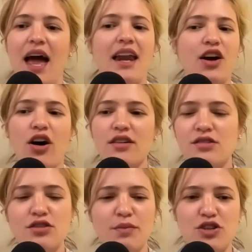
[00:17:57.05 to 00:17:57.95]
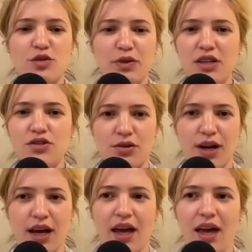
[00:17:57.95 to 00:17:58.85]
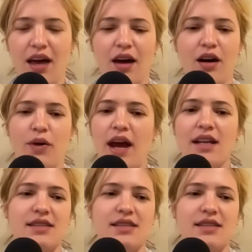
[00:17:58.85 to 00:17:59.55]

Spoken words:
and it causes so much splintering, right?